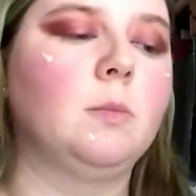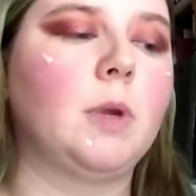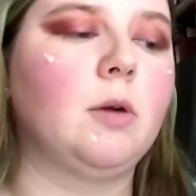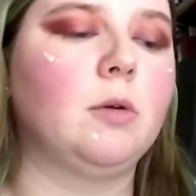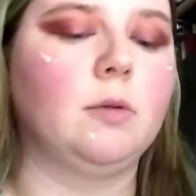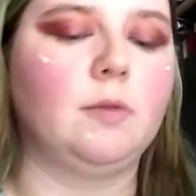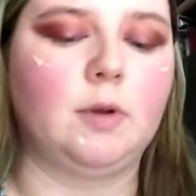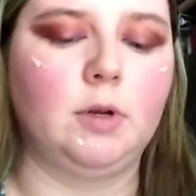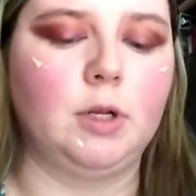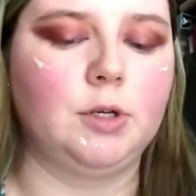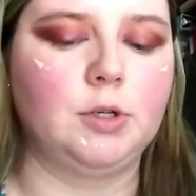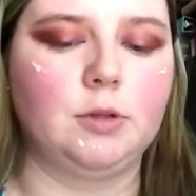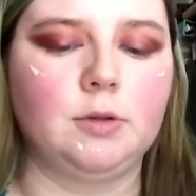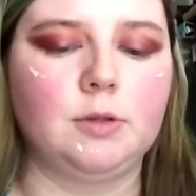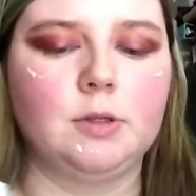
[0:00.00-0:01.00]
powder
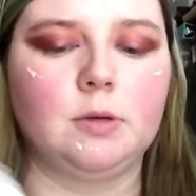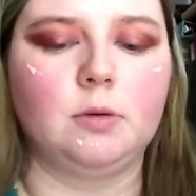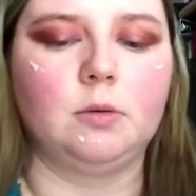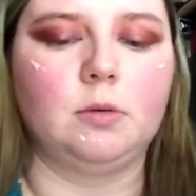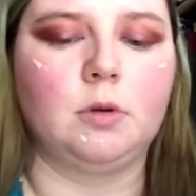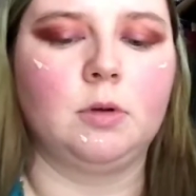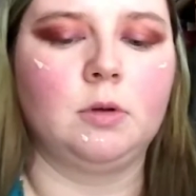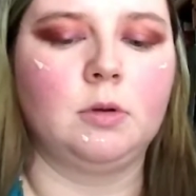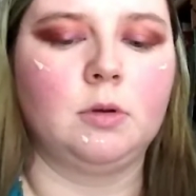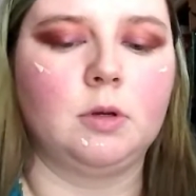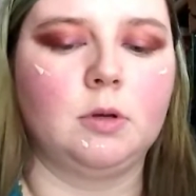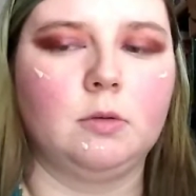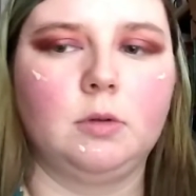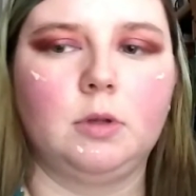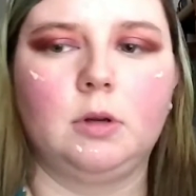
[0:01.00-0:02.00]
foundation, so
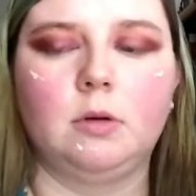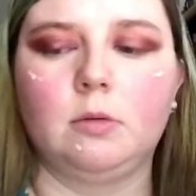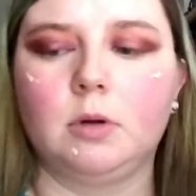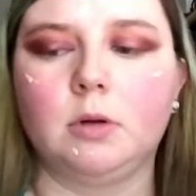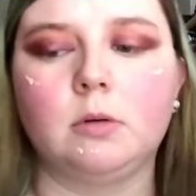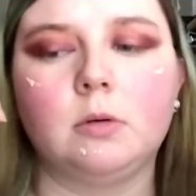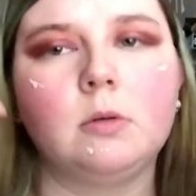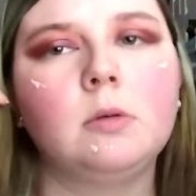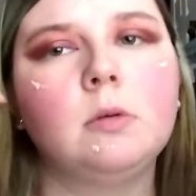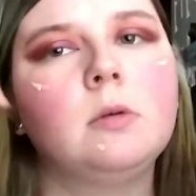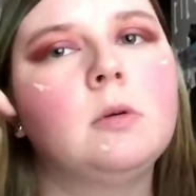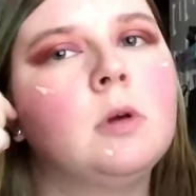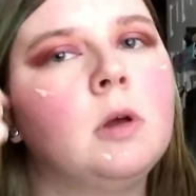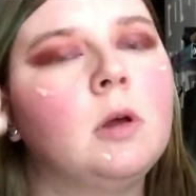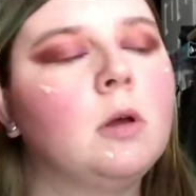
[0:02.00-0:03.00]
I really don't know
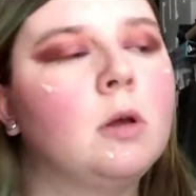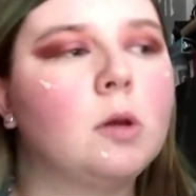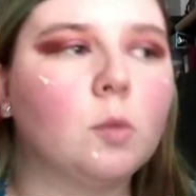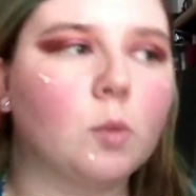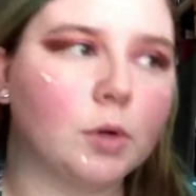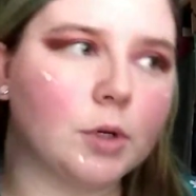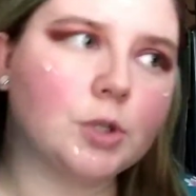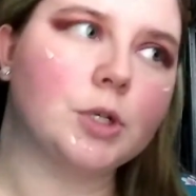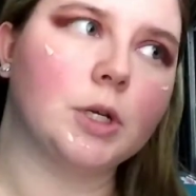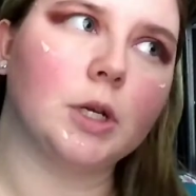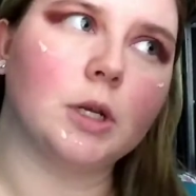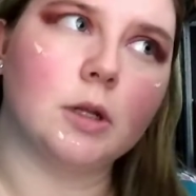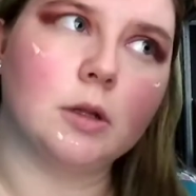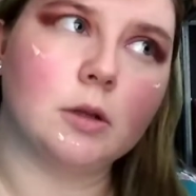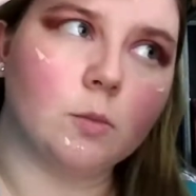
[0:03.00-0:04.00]
what
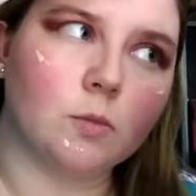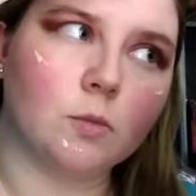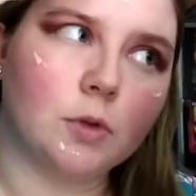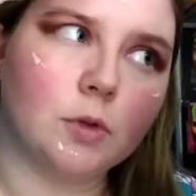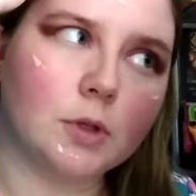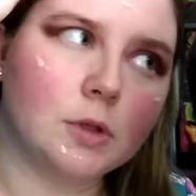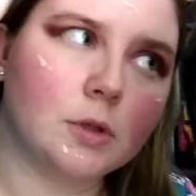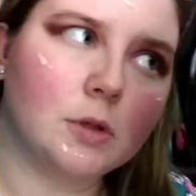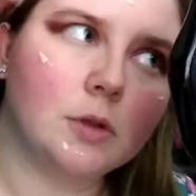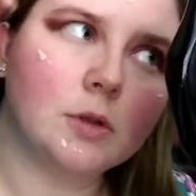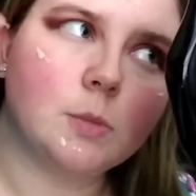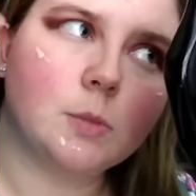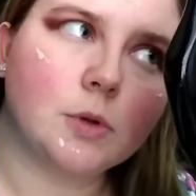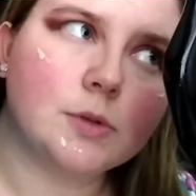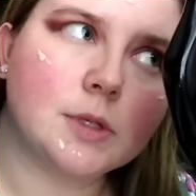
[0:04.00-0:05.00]
shade I'm really
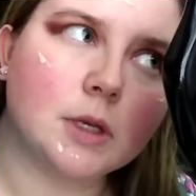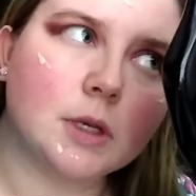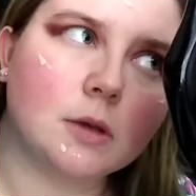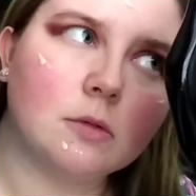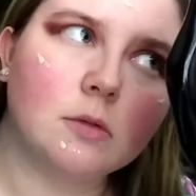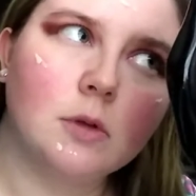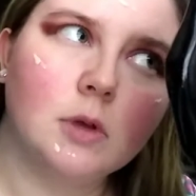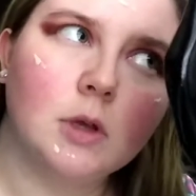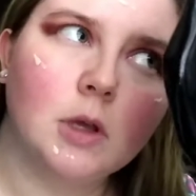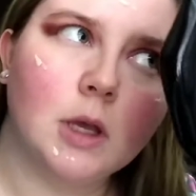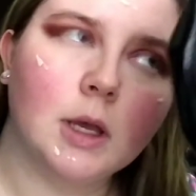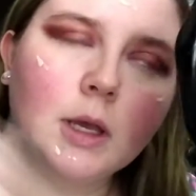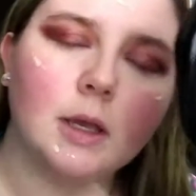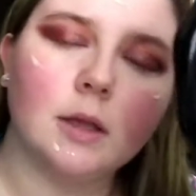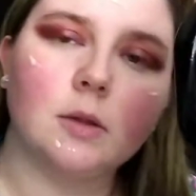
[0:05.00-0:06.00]
supposed to have.
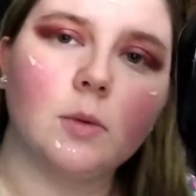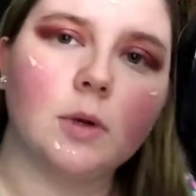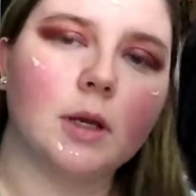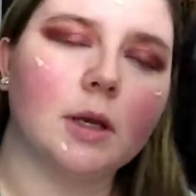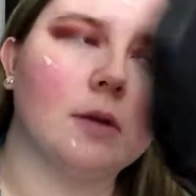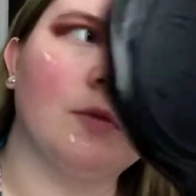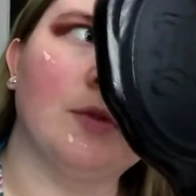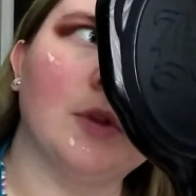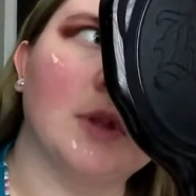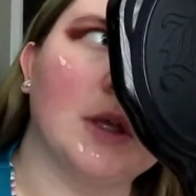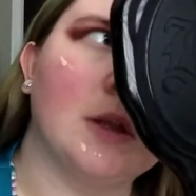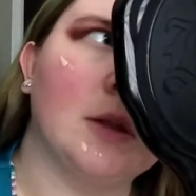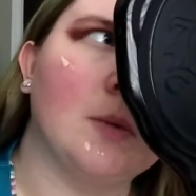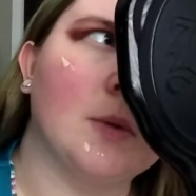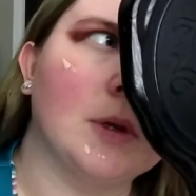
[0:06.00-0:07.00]
And the one I have for that
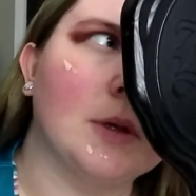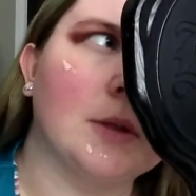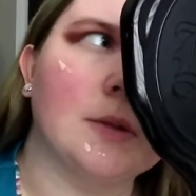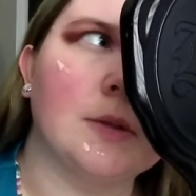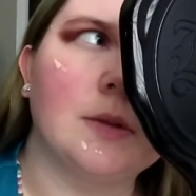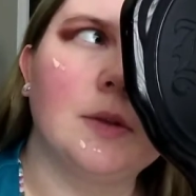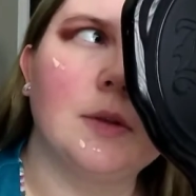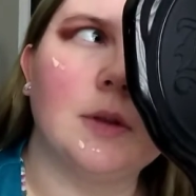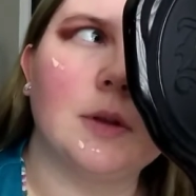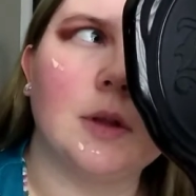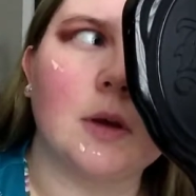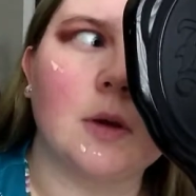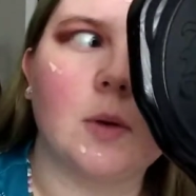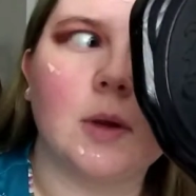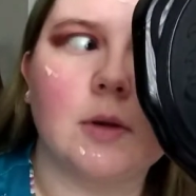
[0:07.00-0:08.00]
anyway is
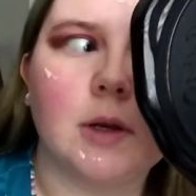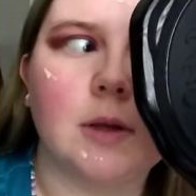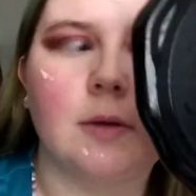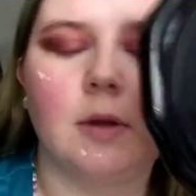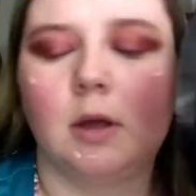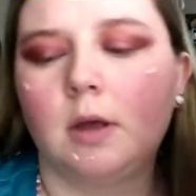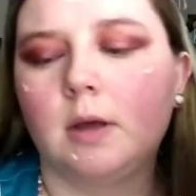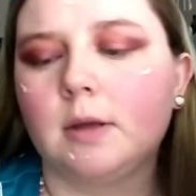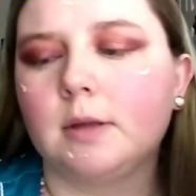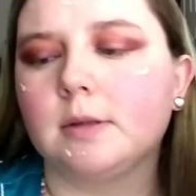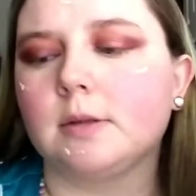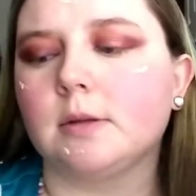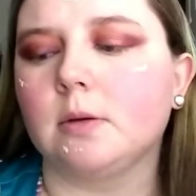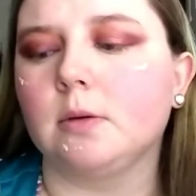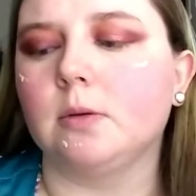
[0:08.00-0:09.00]
not quite right.
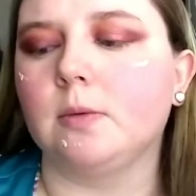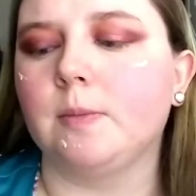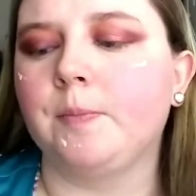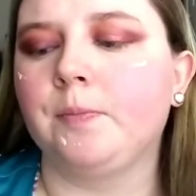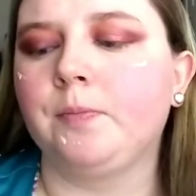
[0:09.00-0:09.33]
So